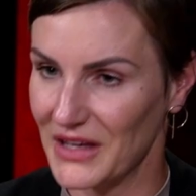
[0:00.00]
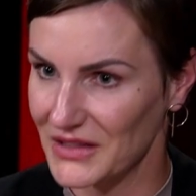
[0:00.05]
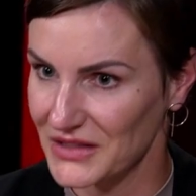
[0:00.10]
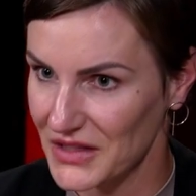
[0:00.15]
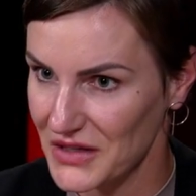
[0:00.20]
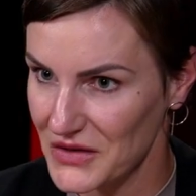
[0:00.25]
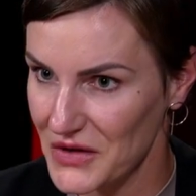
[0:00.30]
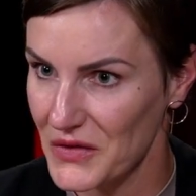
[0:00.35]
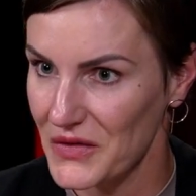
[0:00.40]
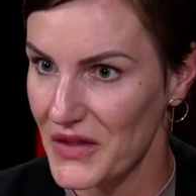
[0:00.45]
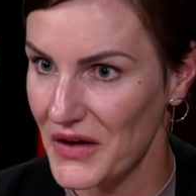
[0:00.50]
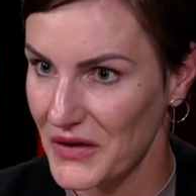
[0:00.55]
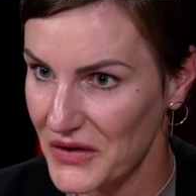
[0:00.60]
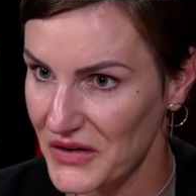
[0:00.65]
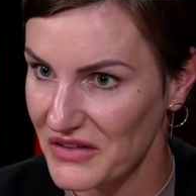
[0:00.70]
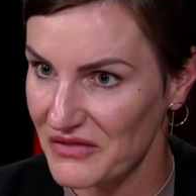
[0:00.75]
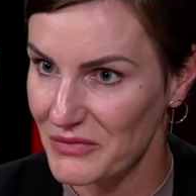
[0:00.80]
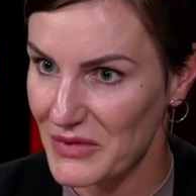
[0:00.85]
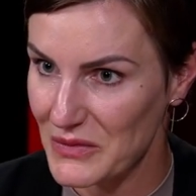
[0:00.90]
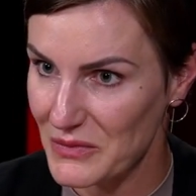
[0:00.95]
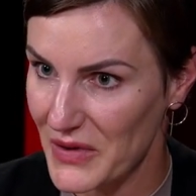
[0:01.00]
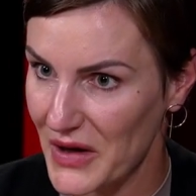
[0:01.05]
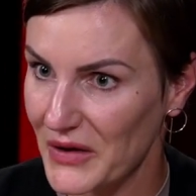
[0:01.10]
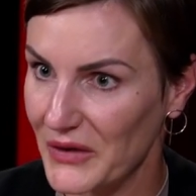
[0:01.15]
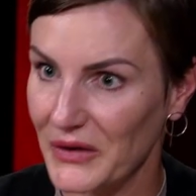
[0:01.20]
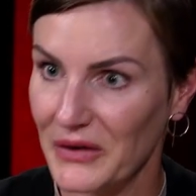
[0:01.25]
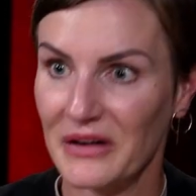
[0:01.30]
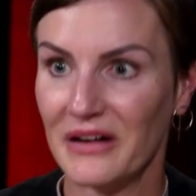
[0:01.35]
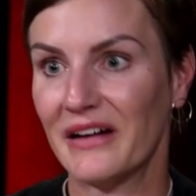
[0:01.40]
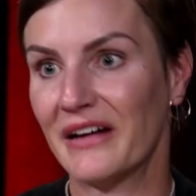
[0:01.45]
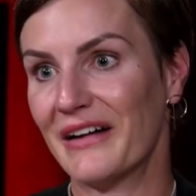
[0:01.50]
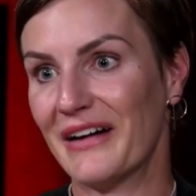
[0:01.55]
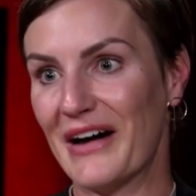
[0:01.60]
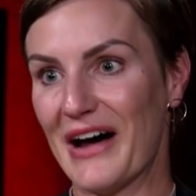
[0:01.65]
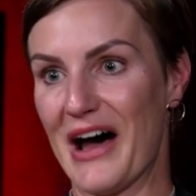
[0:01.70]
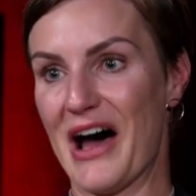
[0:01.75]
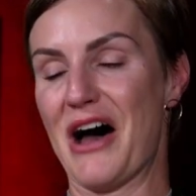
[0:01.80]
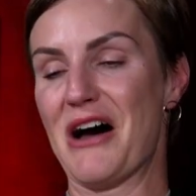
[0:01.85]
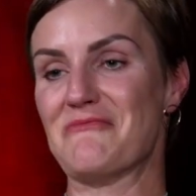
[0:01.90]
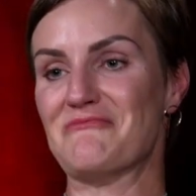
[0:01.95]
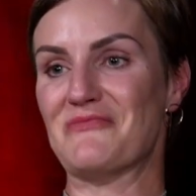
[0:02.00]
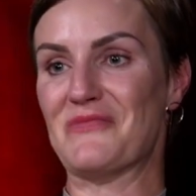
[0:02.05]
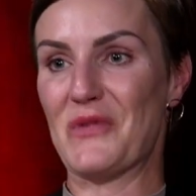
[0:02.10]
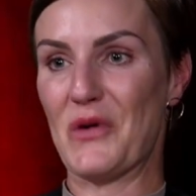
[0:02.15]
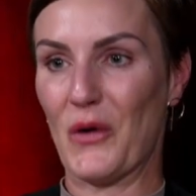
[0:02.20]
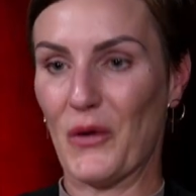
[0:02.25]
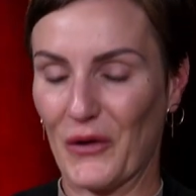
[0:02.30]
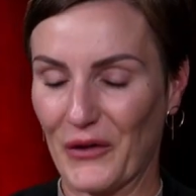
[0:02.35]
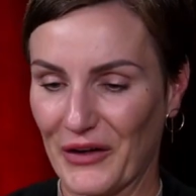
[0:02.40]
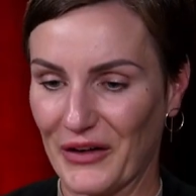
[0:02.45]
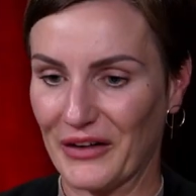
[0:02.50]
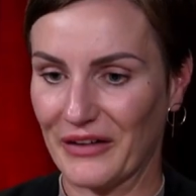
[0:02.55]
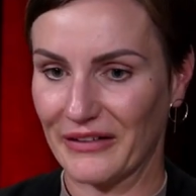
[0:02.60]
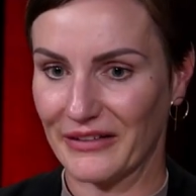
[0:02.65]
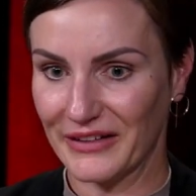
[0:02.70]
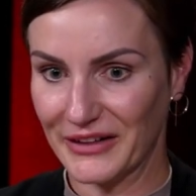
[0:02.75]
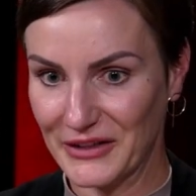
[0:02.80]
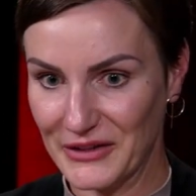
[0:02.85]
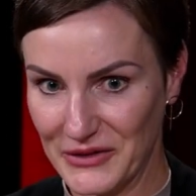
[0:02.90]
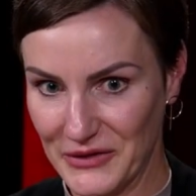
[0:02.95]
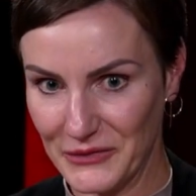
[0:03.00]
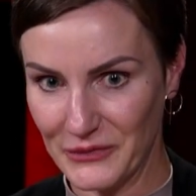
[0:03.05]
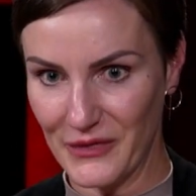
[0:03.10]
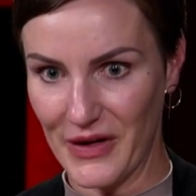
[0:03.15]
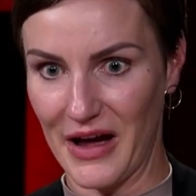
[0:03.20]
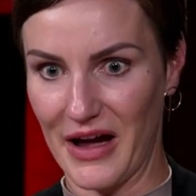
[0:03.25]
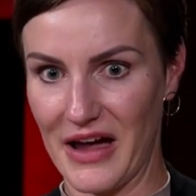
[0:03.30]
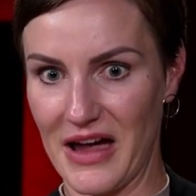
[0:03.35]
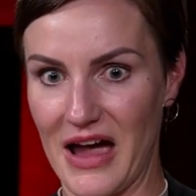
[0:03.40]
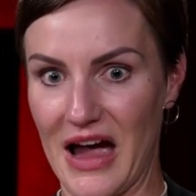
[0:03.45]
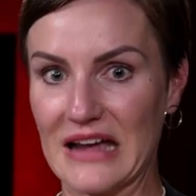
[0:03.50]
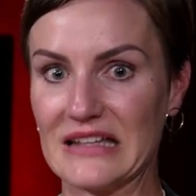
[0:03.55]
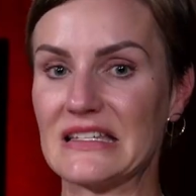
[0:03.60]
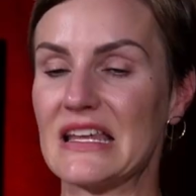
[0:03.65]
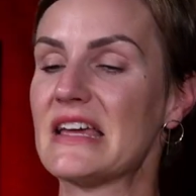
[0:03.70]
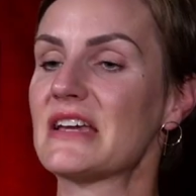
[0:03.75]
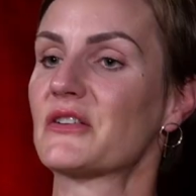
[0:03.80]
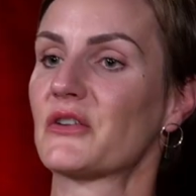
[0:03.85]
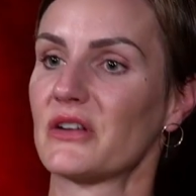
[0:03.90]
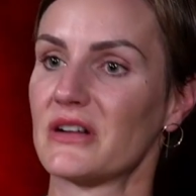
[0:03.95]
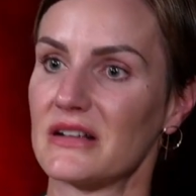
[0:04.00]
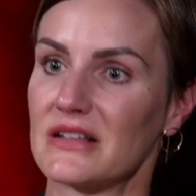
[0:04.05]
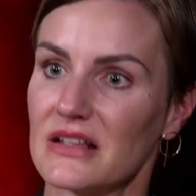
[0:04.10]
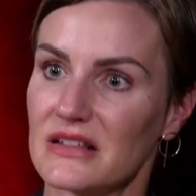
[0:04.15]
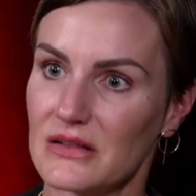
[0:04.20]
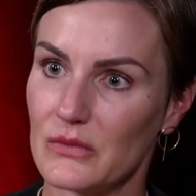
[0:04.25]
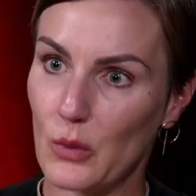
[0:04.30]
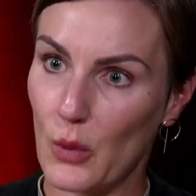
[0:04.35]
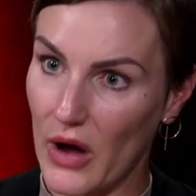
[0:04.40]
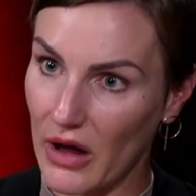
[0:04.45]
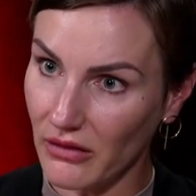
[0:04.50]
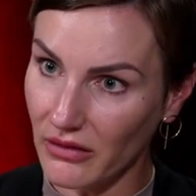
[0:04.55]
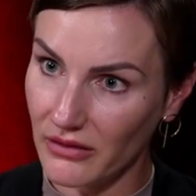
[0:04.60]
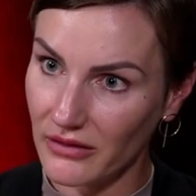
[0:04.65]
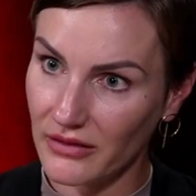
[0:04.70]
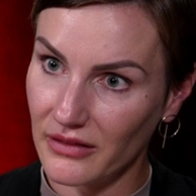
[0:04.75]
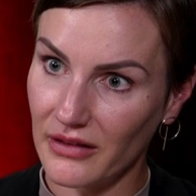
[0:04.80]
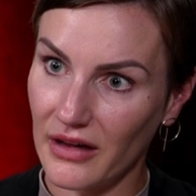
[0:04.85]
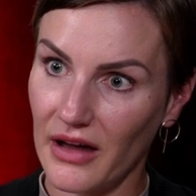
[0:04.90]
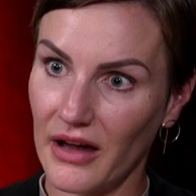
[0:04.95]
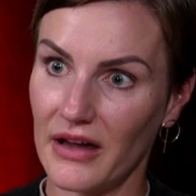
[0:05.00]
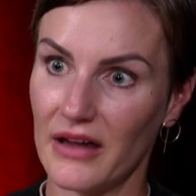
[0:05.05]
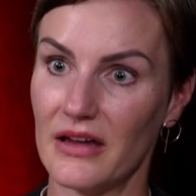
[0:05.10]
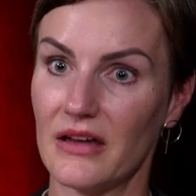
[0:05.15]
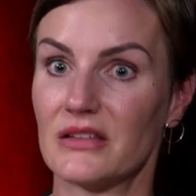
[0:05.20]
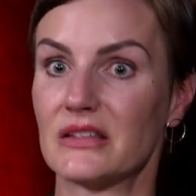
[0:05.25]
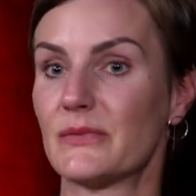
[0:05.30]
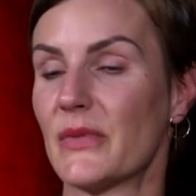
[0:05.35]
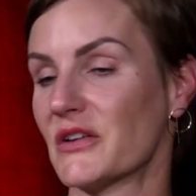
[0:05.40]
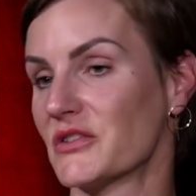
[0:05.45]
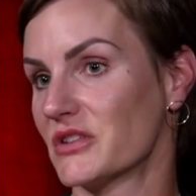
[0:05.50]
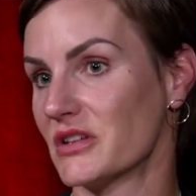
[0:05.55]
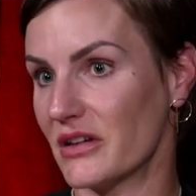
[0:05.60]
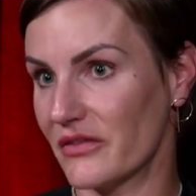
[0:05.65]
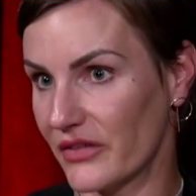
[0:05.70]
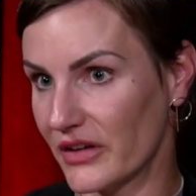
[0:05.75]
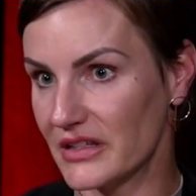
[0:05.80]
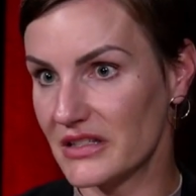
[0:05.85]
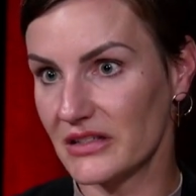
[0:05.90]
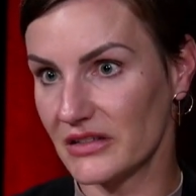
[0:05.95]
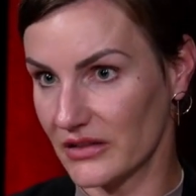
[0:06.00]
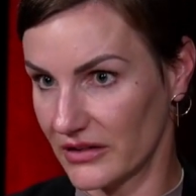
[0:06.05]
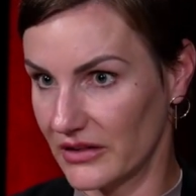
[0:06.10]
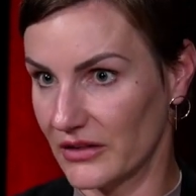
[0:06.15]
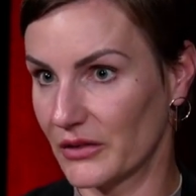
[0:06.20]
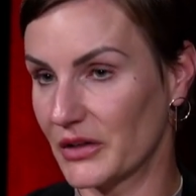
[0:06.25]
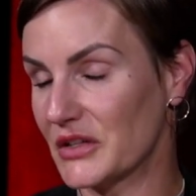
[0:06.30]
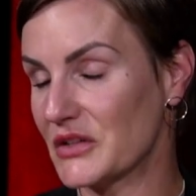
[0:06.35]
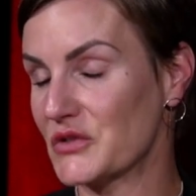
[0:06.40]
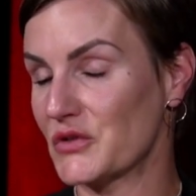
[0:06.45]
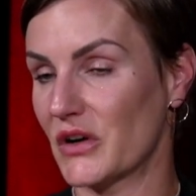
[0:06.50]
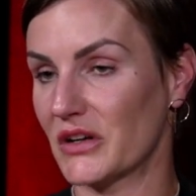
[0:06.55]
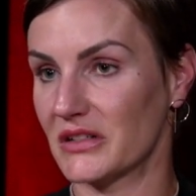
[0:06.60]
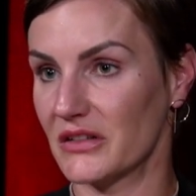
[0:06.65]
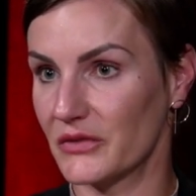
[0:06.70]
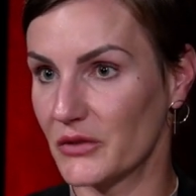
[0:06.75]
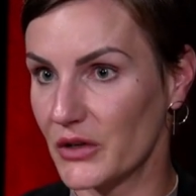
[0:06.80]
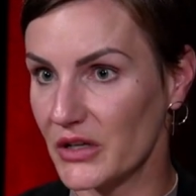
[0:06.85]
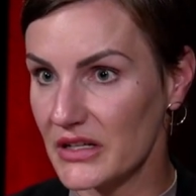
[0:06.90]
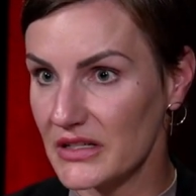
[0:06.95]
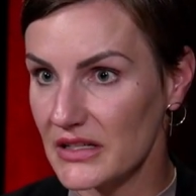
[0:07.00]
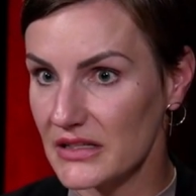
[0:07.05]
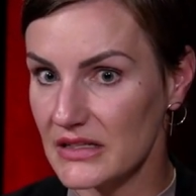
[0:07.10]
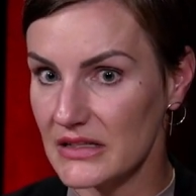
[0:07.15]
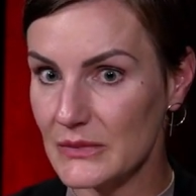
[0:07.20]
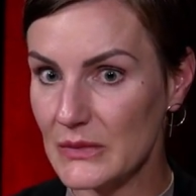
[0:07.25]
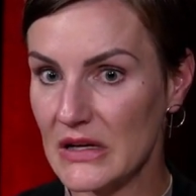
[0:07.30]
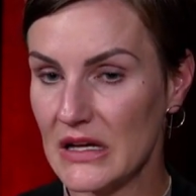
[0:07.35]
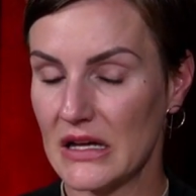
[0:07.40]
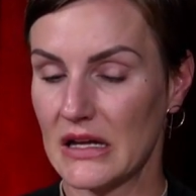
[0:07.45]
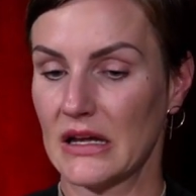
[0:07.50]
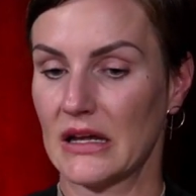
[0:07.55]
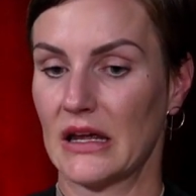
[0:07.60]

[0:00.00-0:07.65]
yes, I know that could have been better. Um, or, you know, I, I take criticism well, I, especially if it's, you know, constructive criticism.